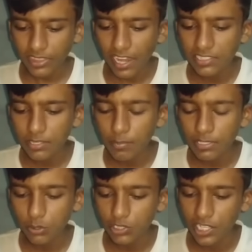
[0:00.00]
and some
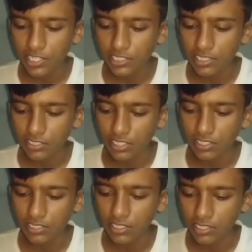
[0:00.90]
associated
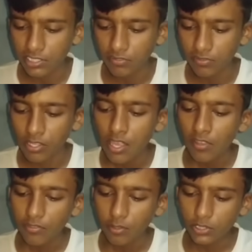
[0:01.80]
structures, e.g.
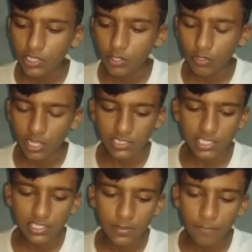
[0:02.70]
fusion nucleus.
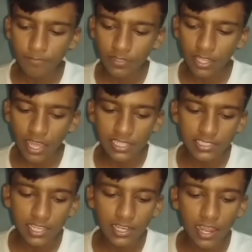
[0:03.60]
Egg
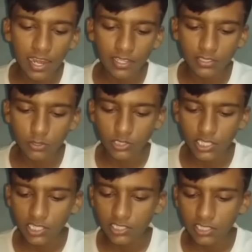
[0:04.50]
cell and
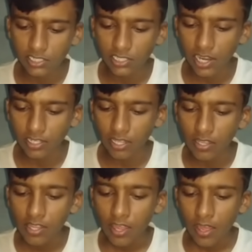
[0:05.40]
associated structures
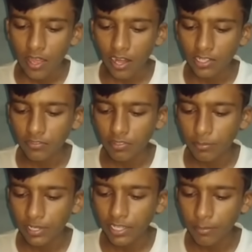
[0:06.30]
are the
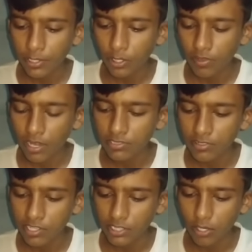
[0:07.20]
female gametophyte
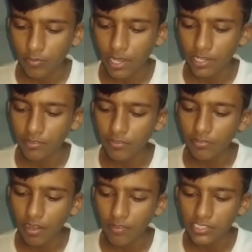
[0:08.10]
generation of plant.
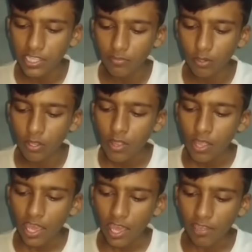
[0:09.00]
Different flowers
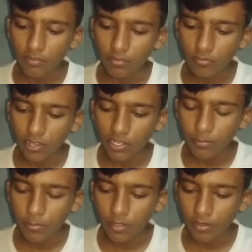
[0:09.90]
have
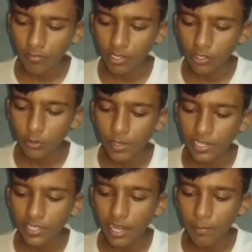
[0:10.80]
one to
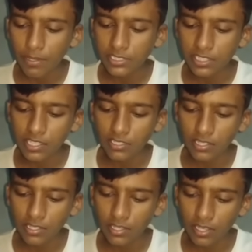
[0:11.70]
many carpels. These
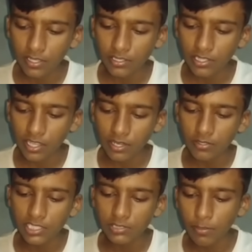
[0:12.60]

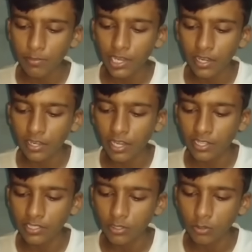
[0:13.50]
may be
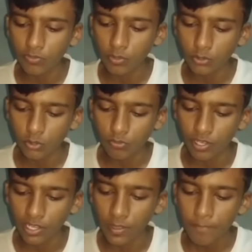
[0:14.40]
either to fuse to
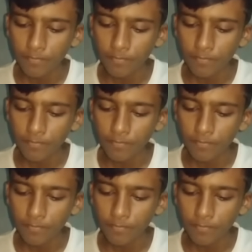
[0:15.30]
free.